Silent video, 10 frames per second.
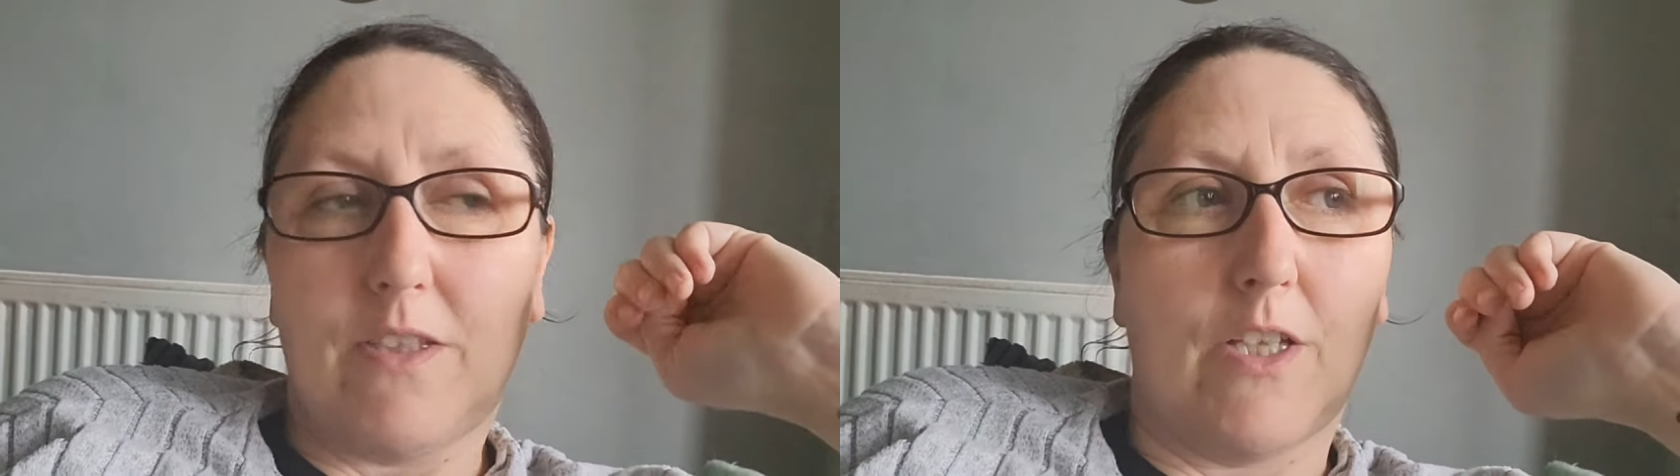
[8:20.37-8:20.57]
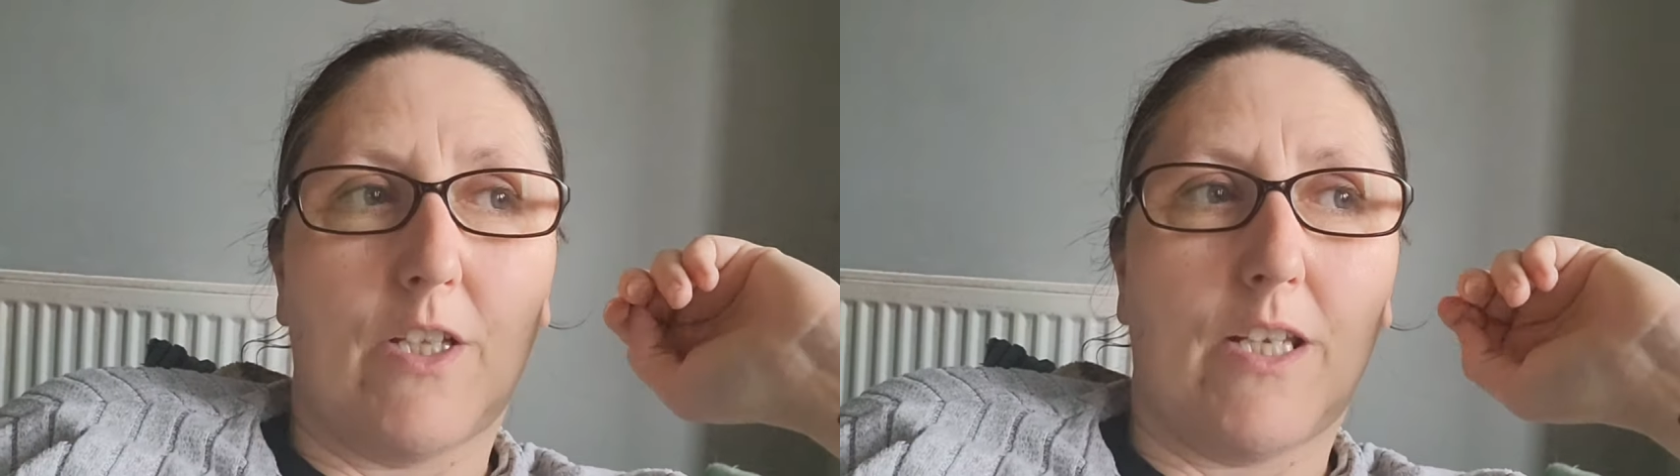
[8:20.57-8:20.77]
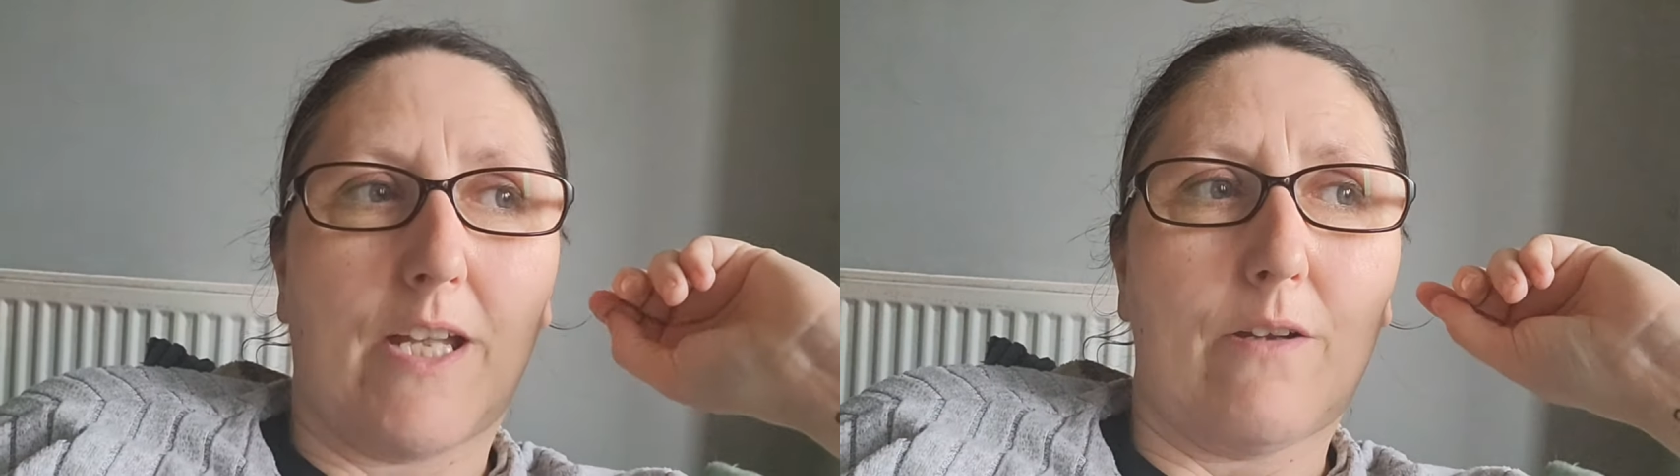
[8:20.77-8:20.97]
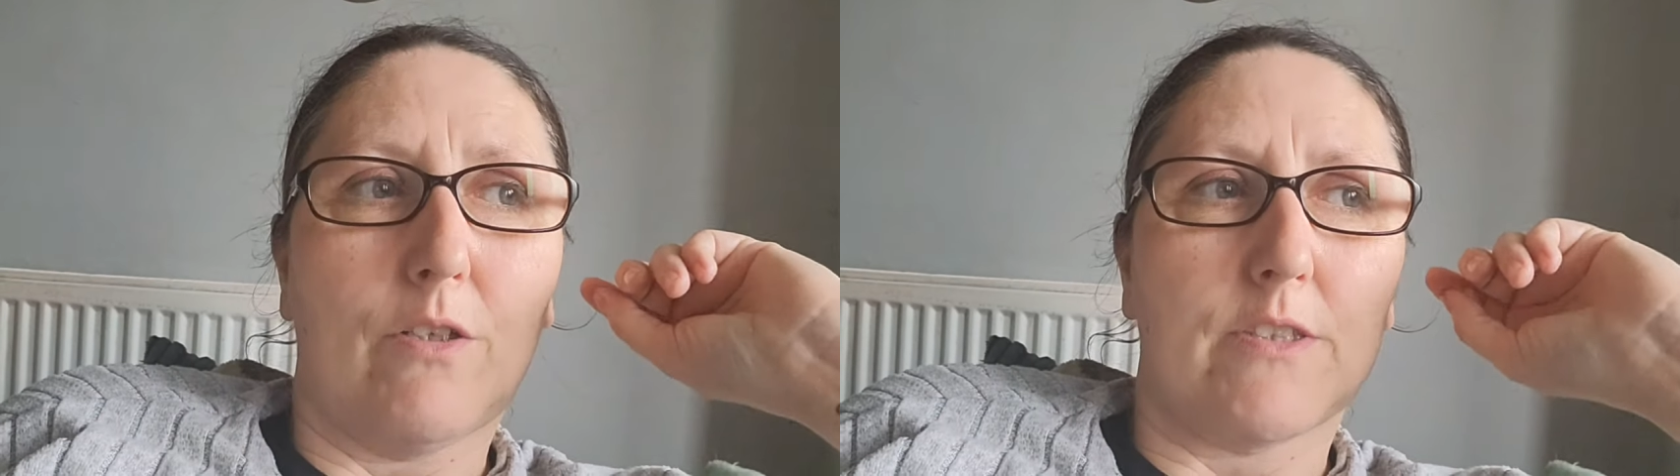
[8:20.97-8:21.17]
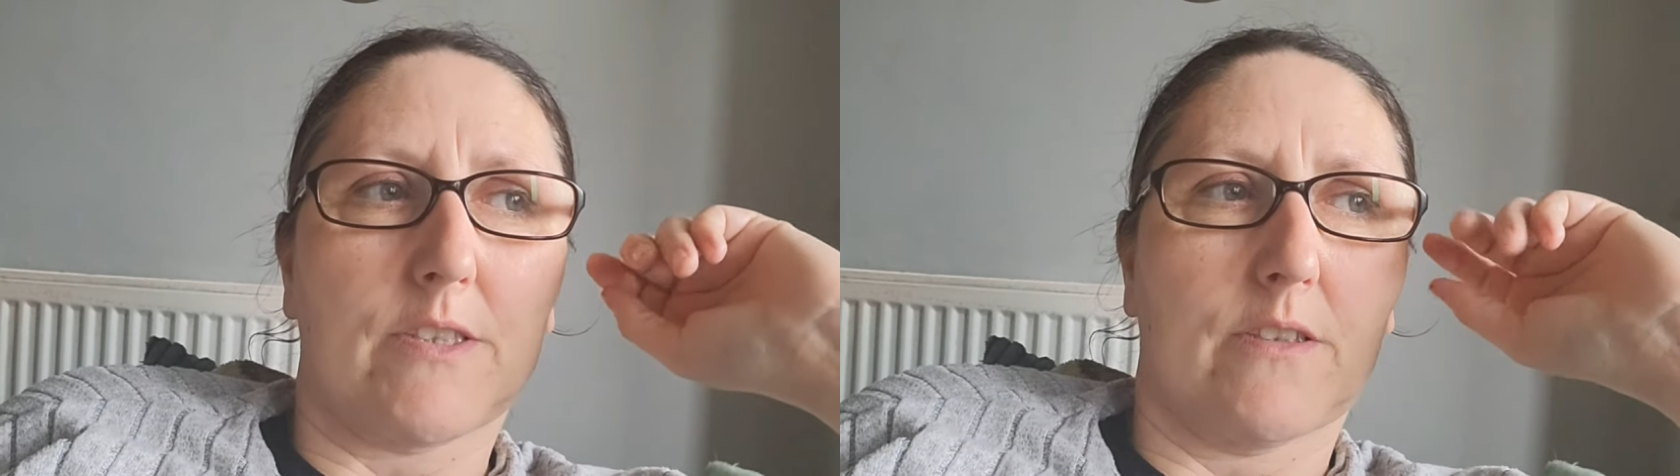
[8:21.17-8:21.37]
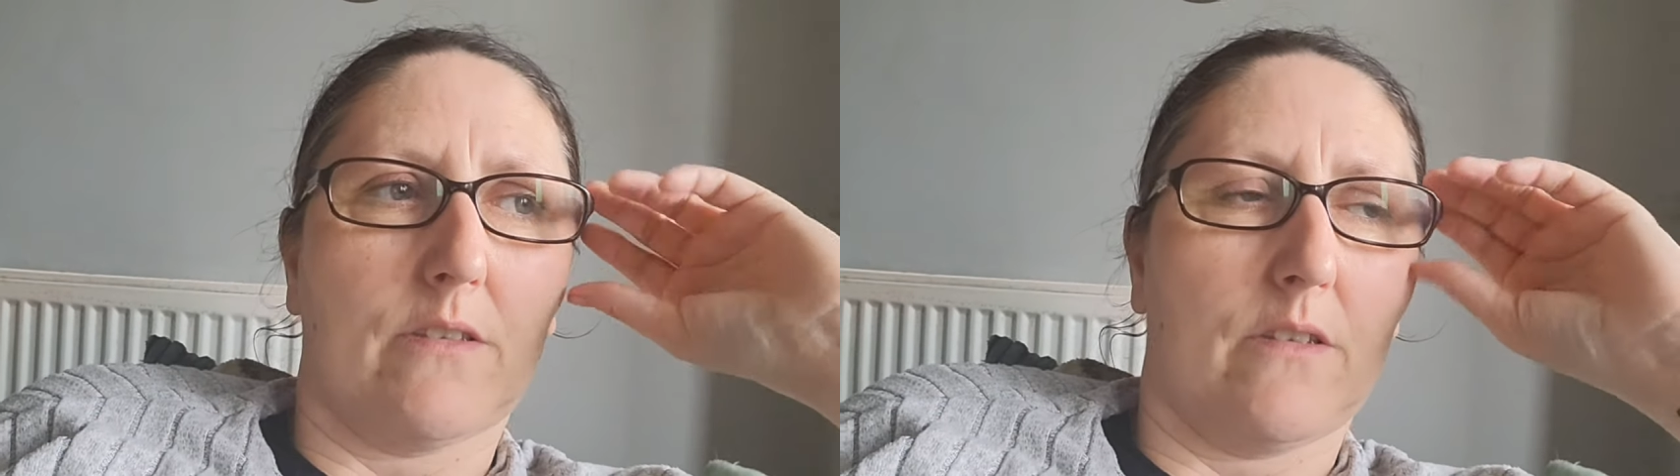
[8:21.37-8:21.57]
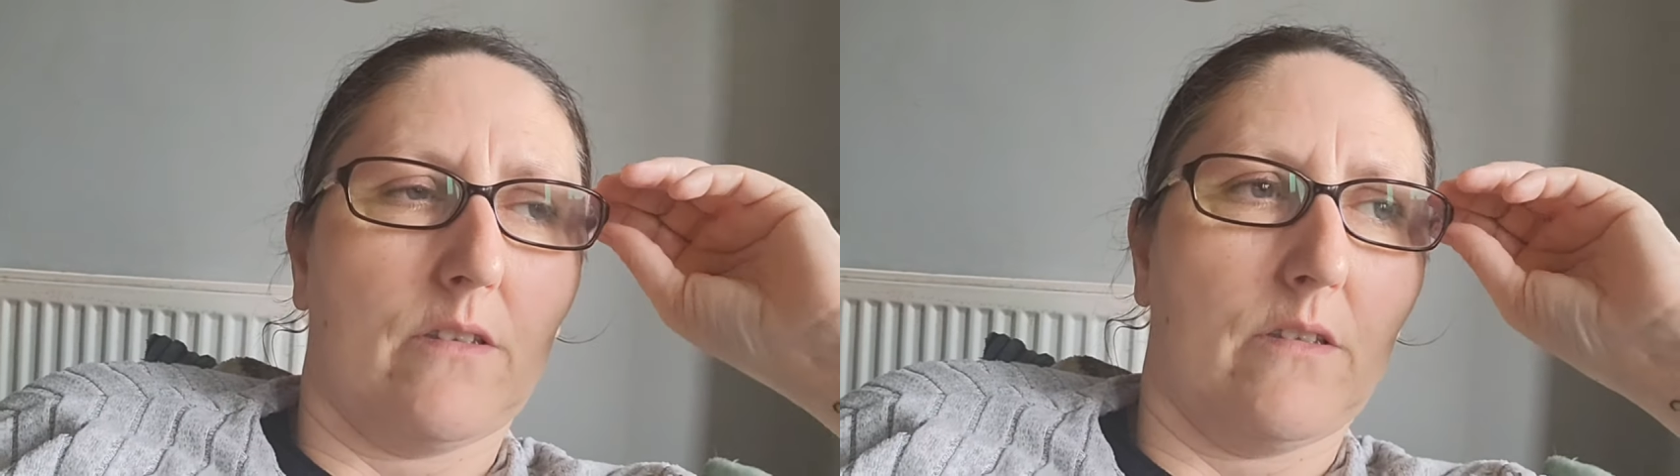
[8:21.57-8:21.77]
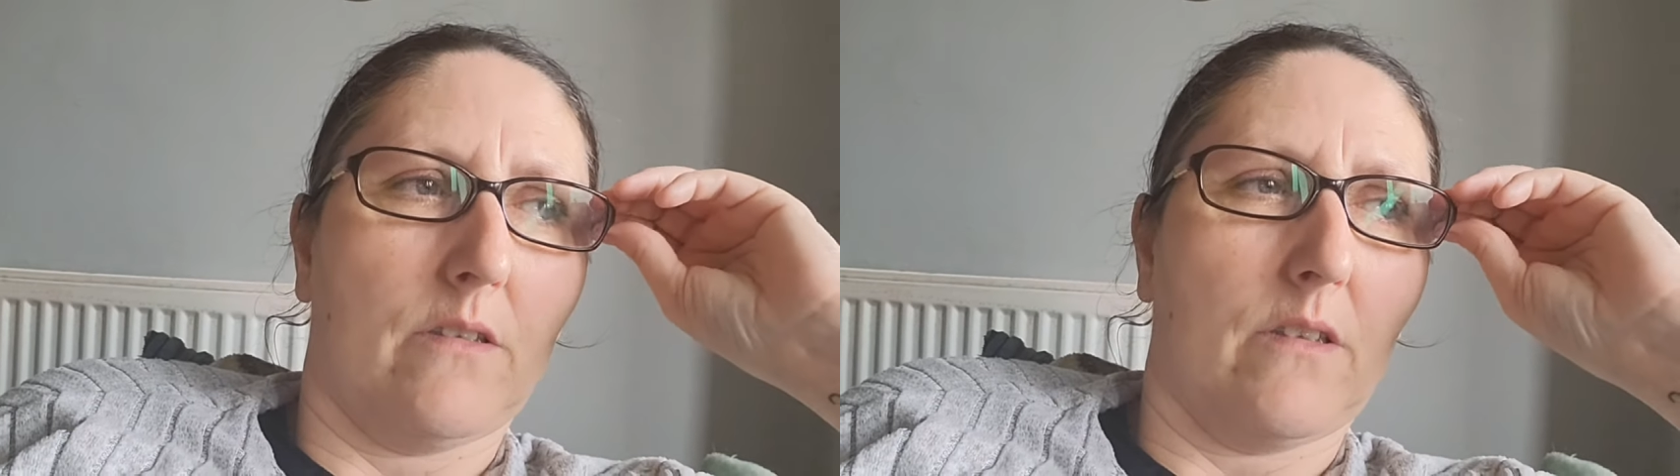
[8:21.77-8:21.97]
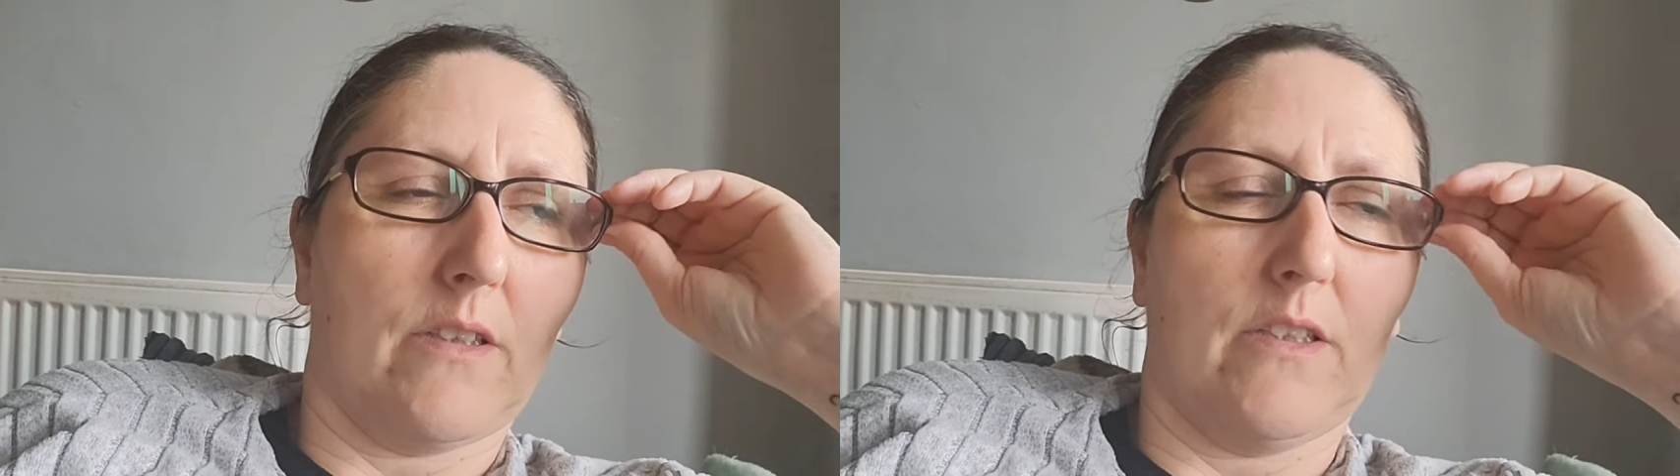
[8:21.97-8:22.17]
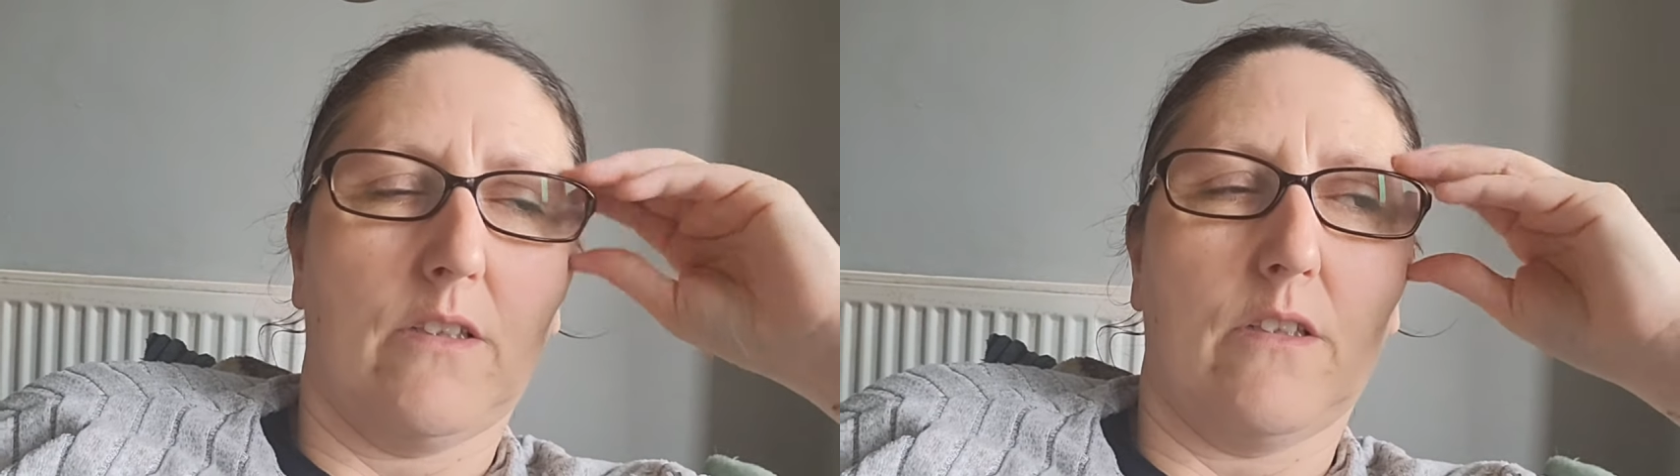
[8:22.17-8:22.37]
nearly hours. Oh,
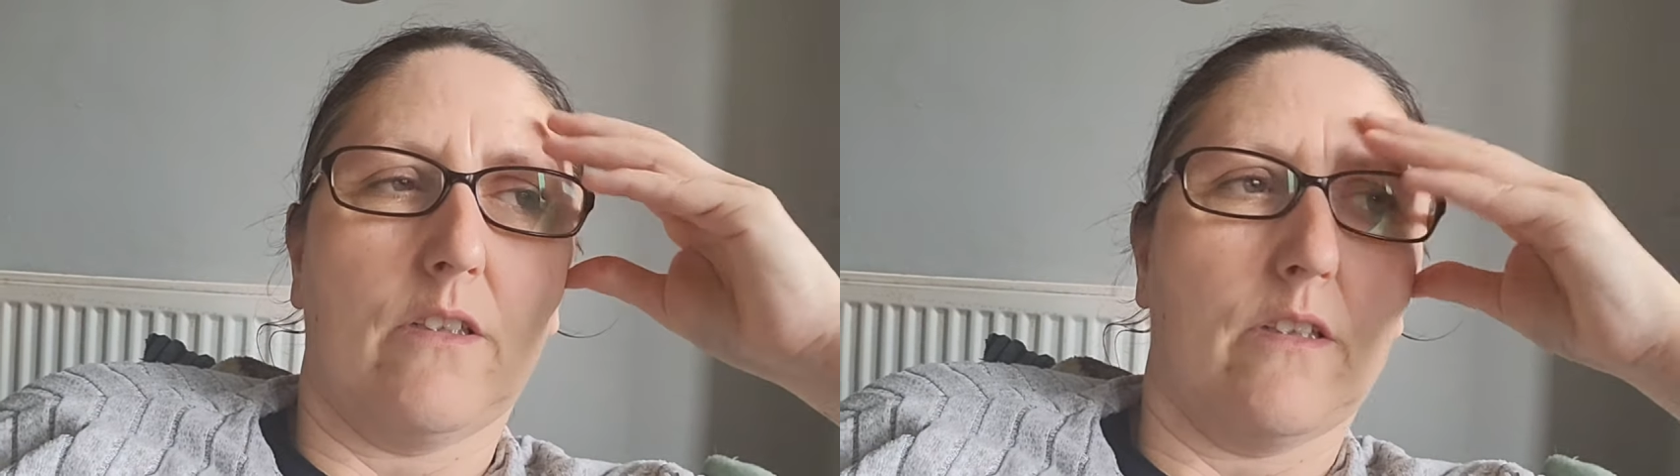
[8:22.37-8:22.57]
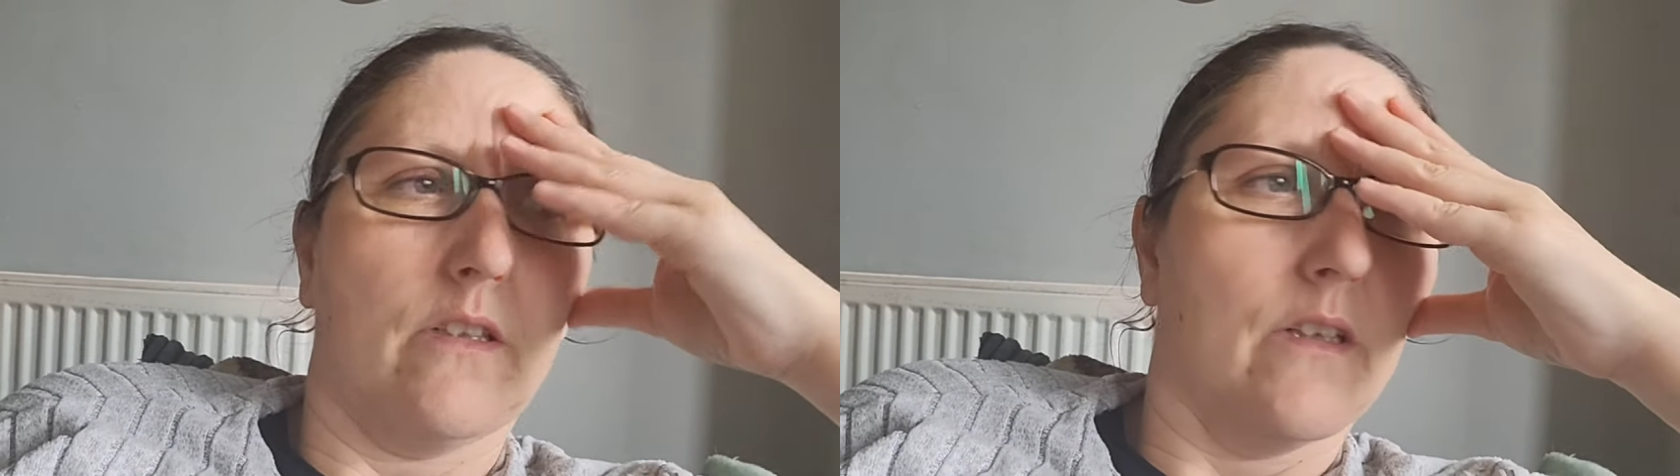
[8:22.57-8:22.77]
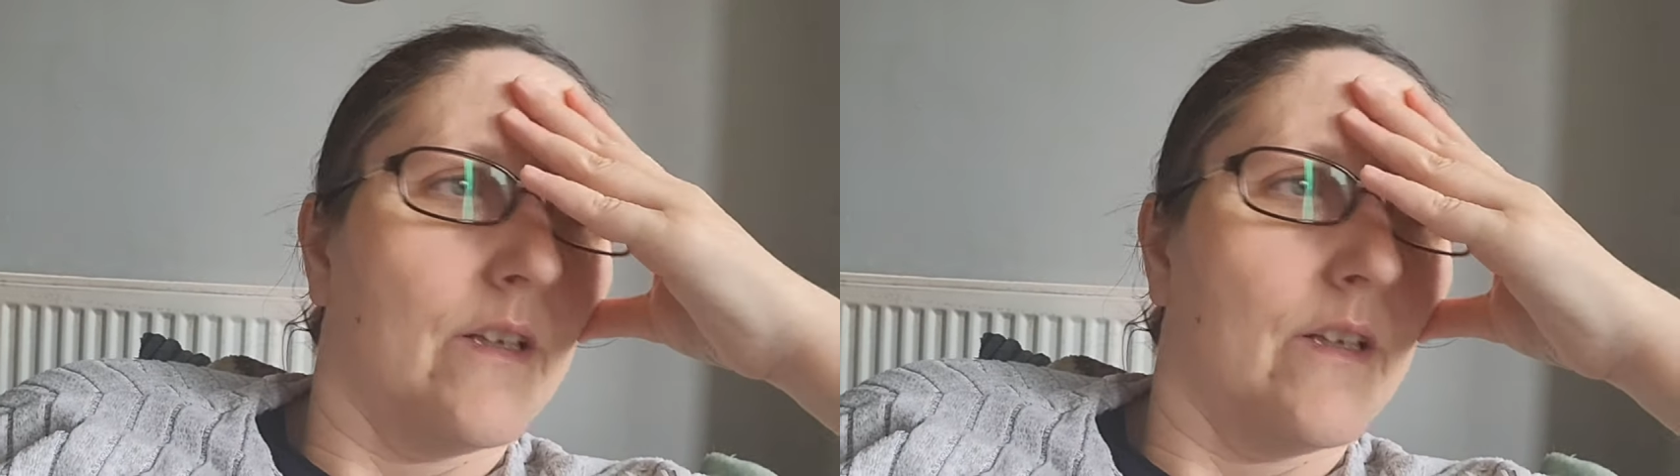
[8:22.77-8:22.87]
you know,